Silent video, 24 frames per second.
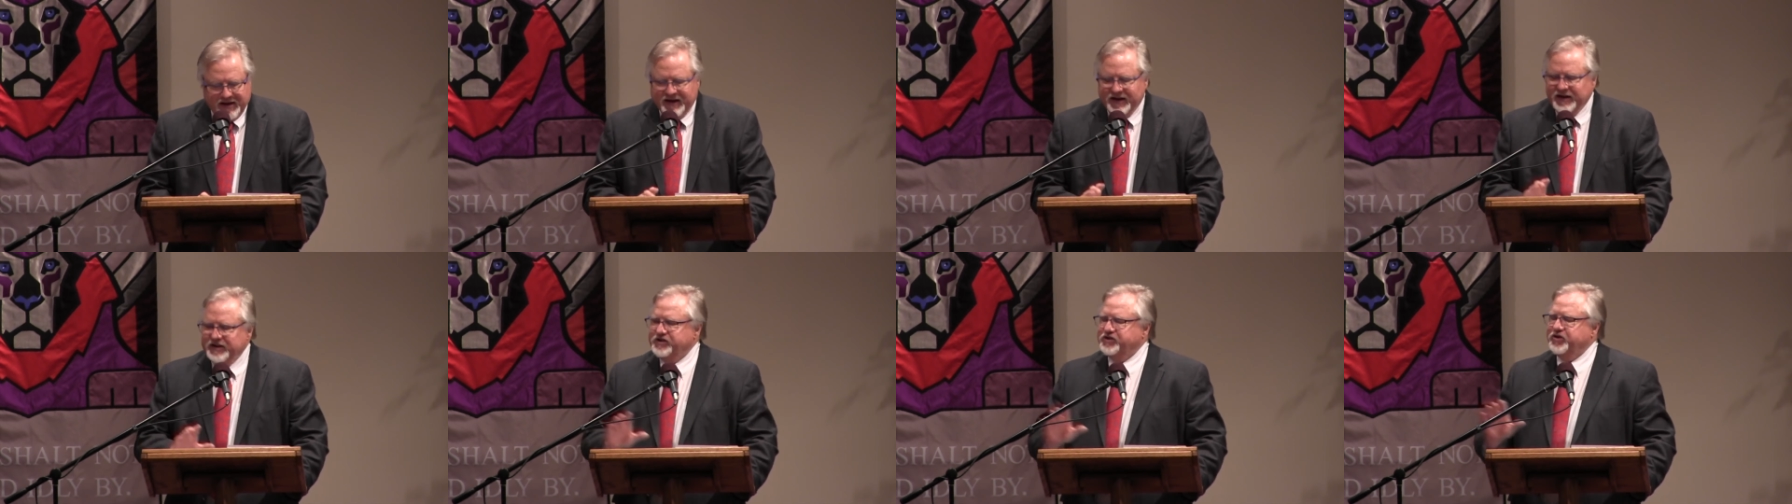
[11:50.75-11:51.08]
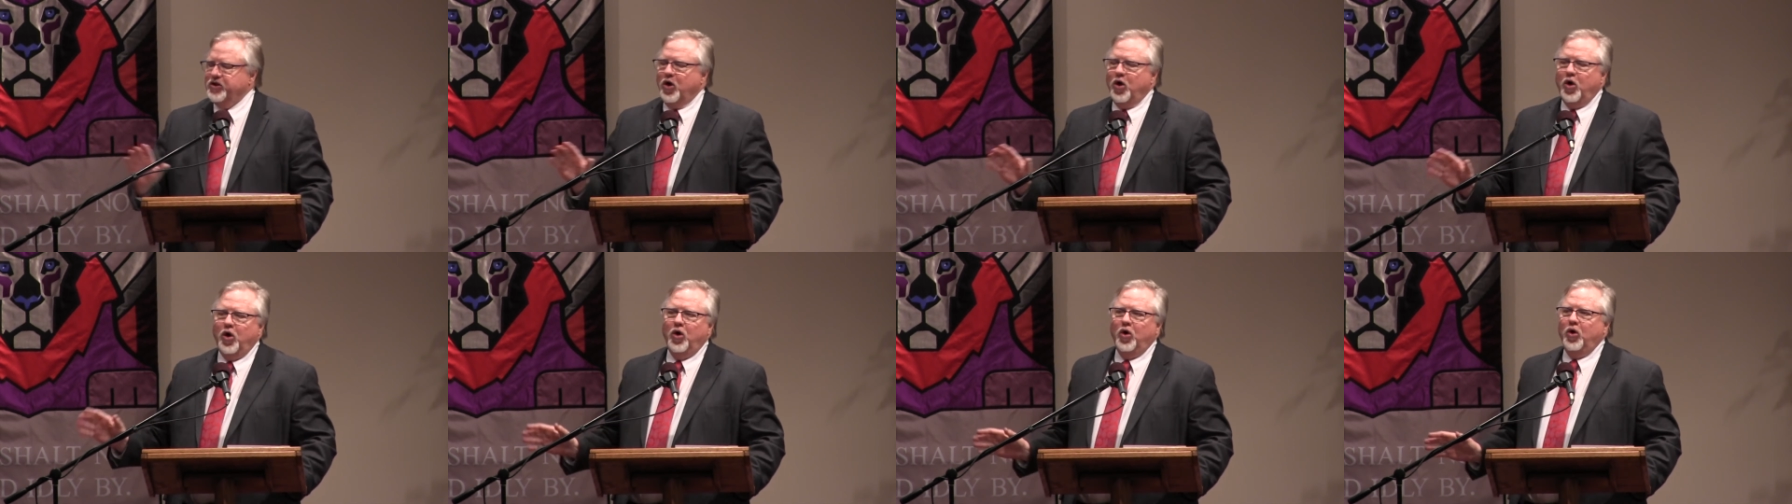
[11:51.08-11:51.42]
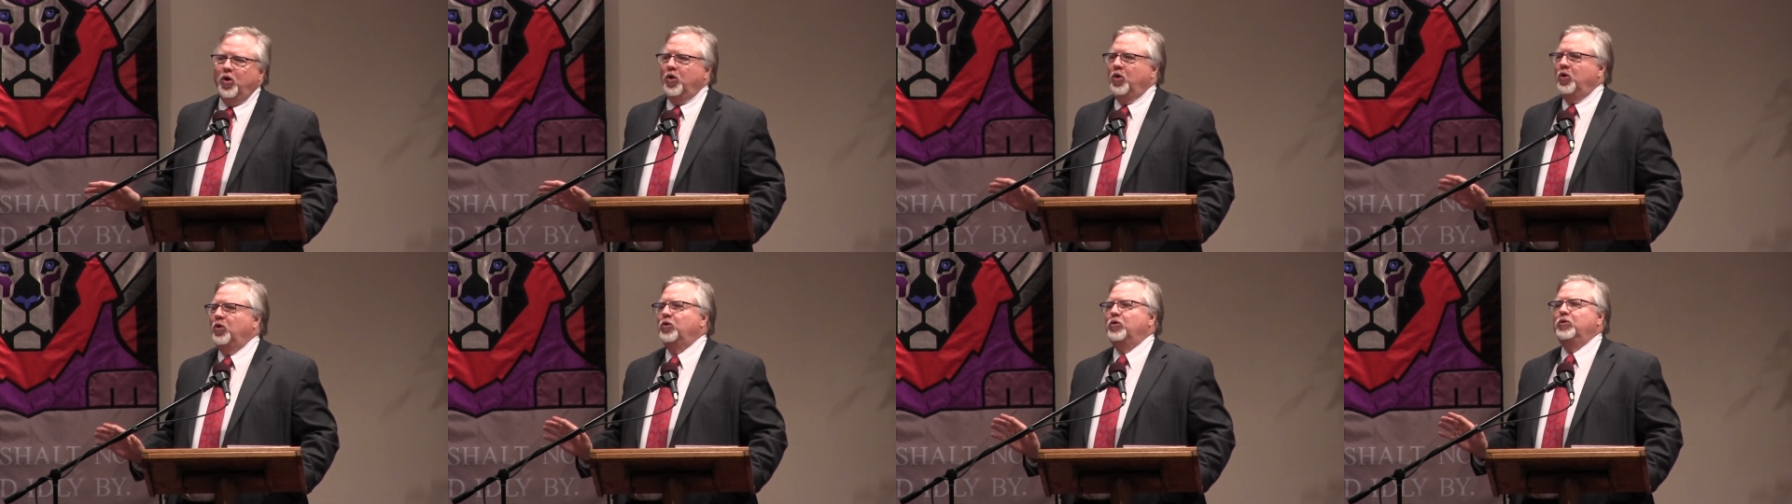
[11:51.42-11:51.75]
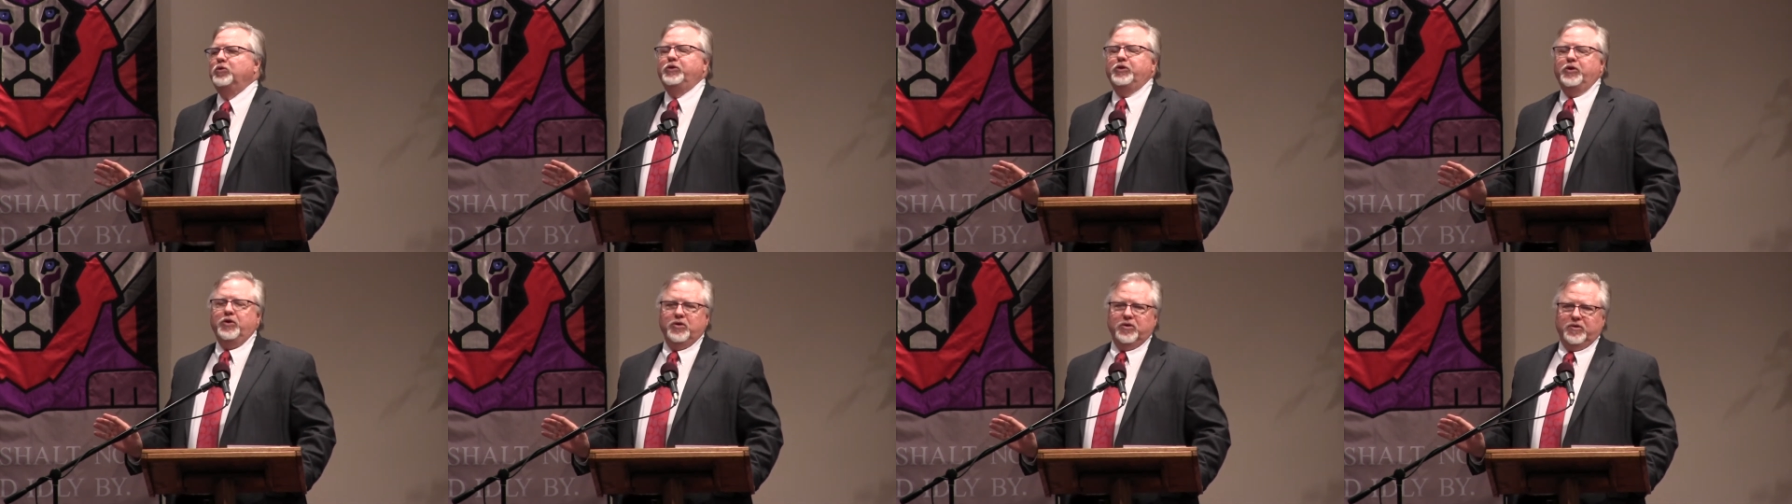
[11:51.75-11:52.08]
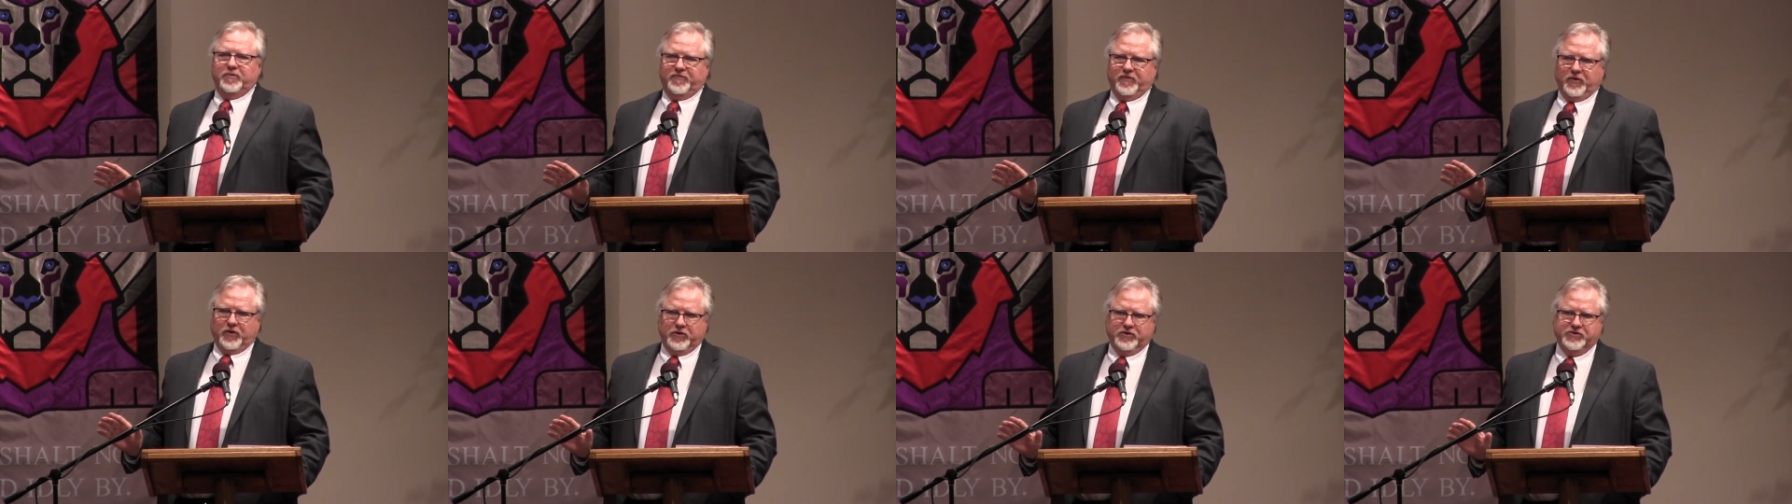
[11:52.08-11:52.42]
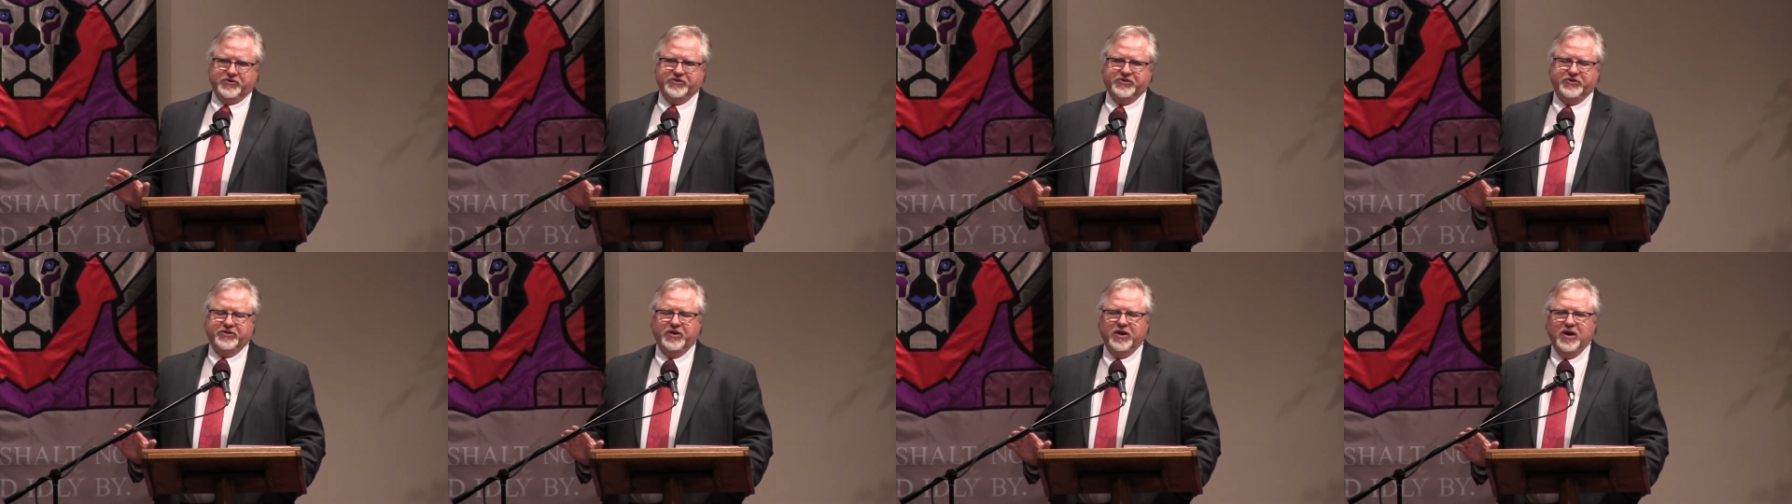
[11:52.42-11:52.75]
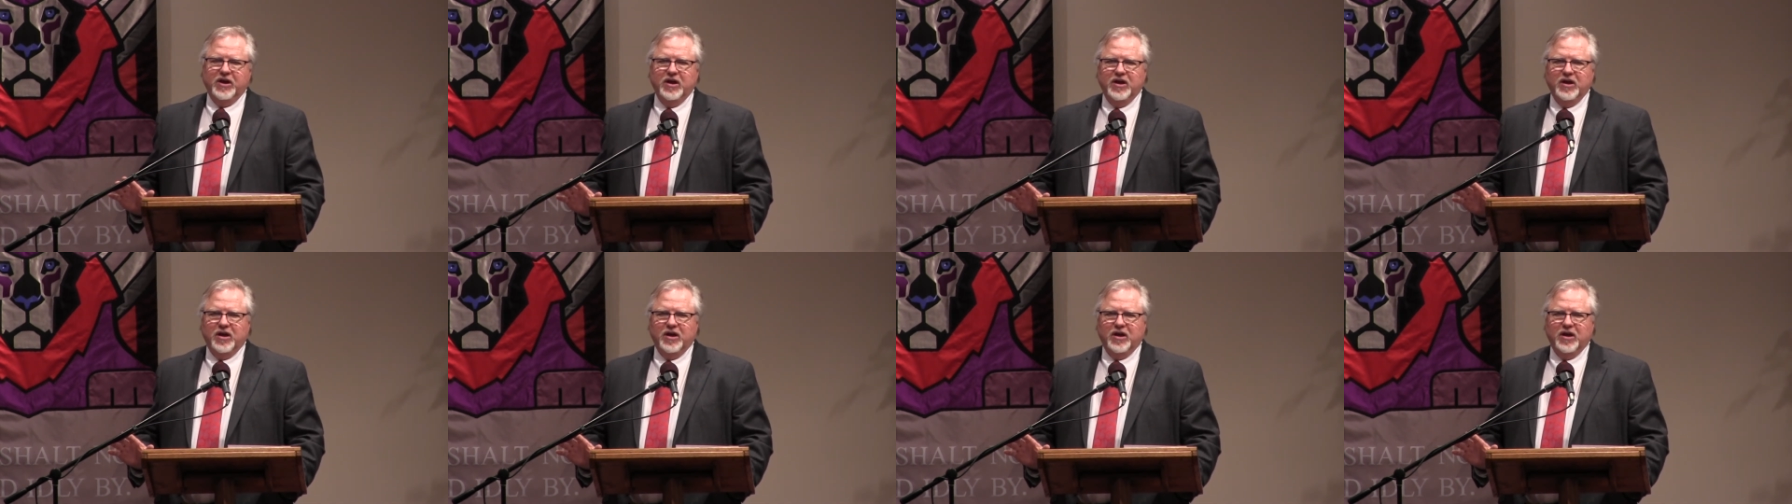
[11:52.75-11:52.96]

is the whole universe